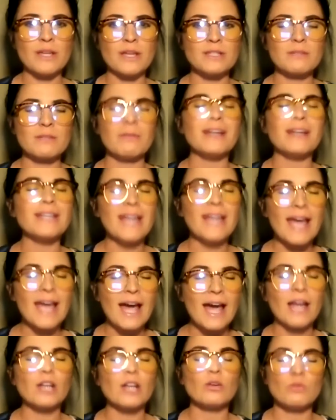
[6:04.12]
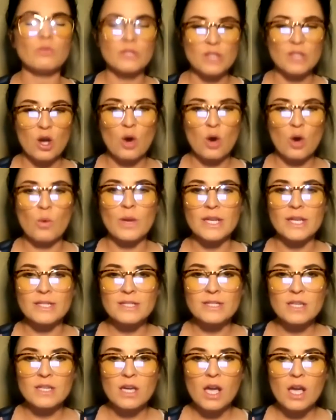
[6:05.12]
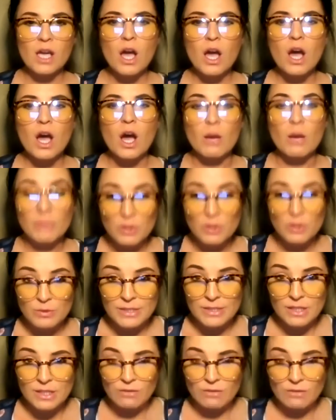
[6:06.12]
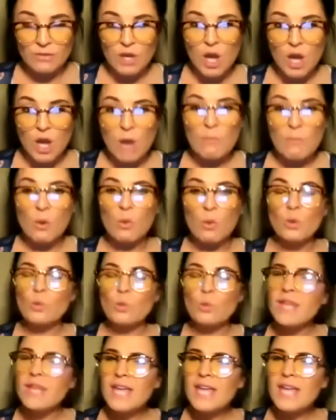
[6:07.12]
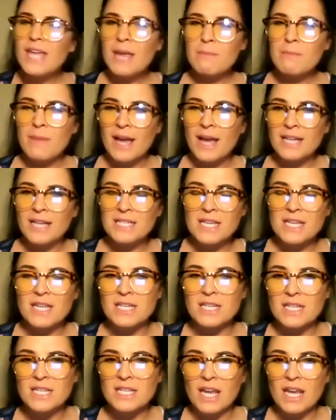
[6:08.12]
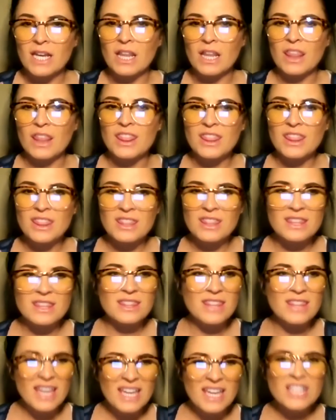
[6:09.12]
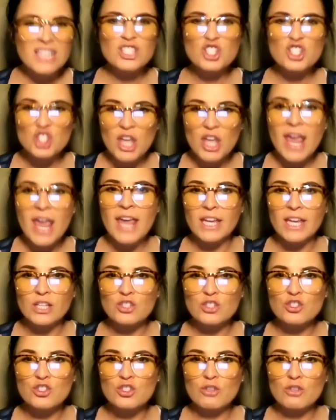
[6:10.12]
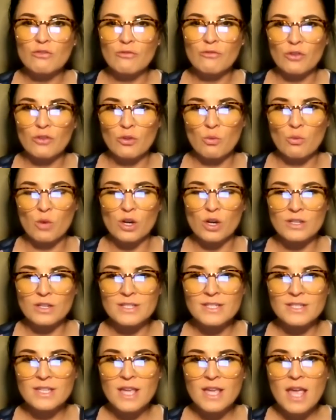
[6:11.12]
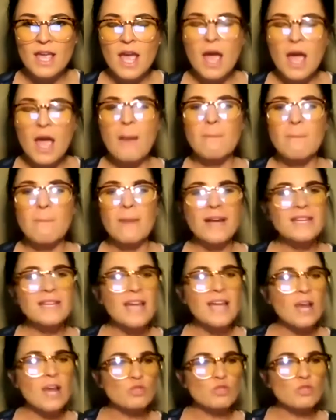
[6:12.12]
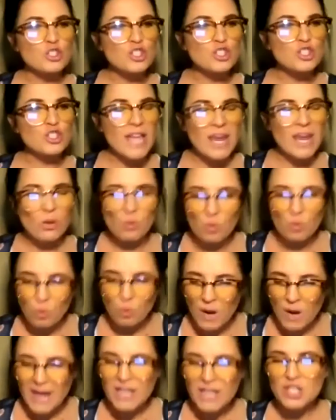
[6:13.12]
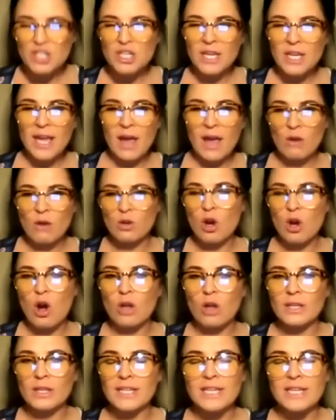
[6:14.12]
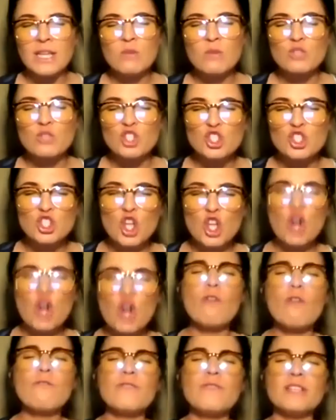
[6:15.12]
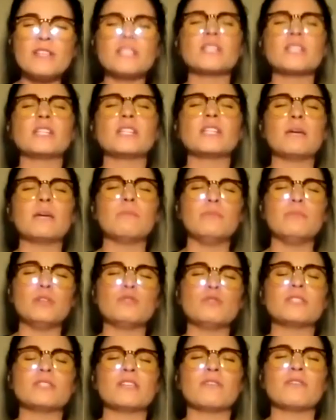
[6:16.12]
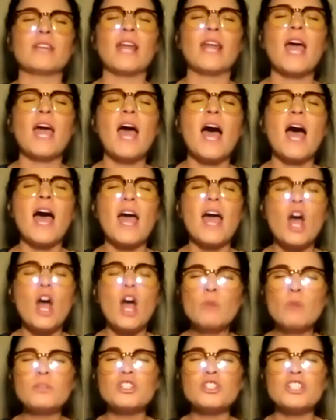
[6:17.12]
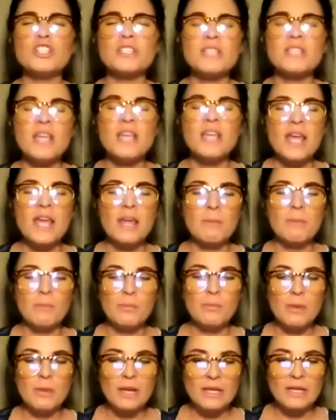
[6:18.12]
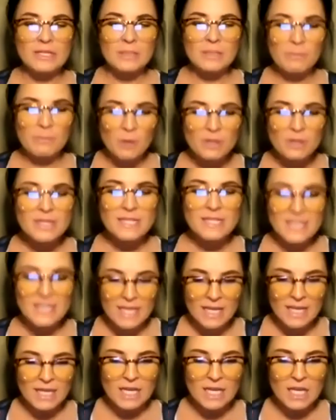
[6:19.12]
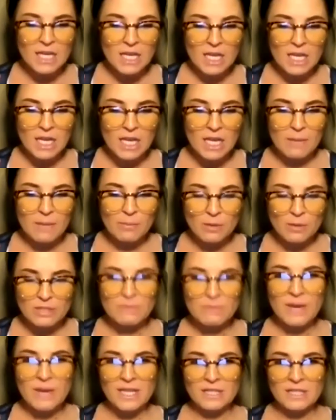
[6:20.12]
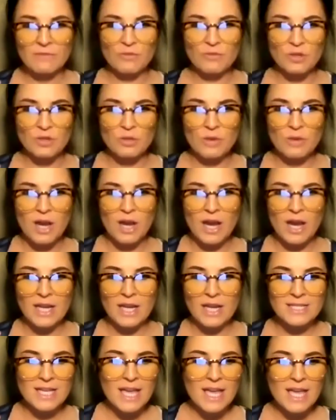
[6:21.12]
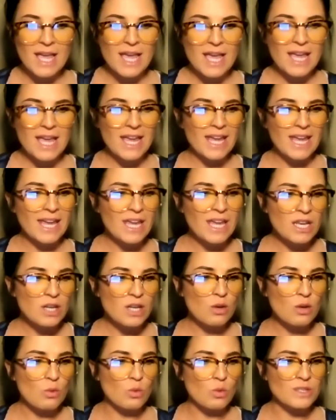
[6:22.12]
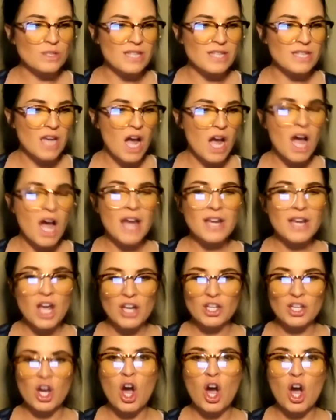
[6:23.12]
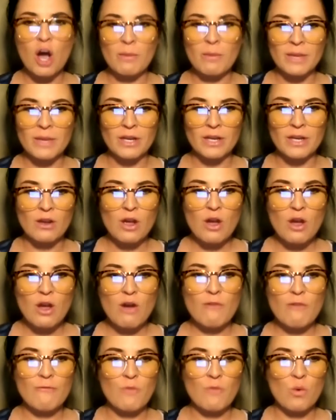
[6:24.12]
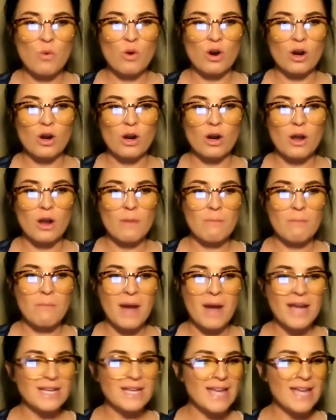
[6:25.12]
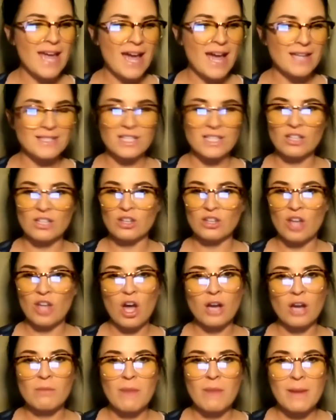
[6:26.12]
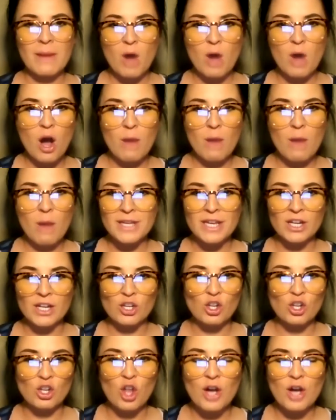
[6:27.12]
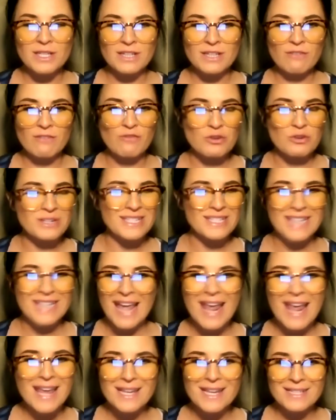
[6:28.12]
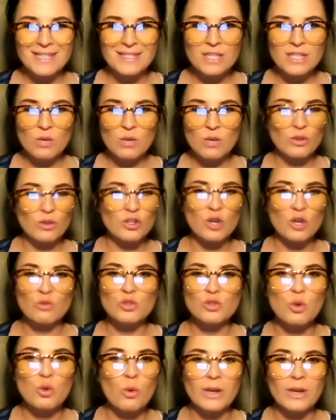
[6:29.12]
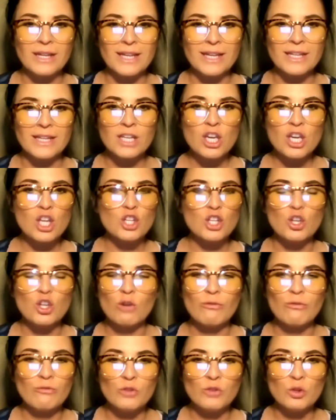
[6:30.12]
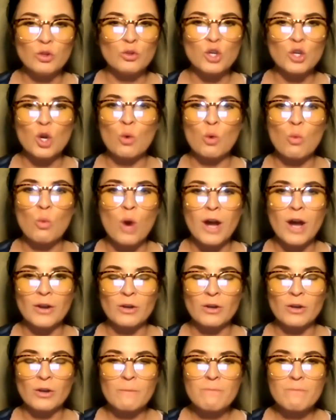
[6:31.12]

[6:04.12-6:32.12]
My dad was always abusive. But when we came back to Indiana, things changed for the worse. My dad was a raging alcoholic and he was so physically abusive. And I hope to put this in perspective for you guys, it was not uncommon for my dad to lock my mom in a closet for days with no toilet, no food, no water.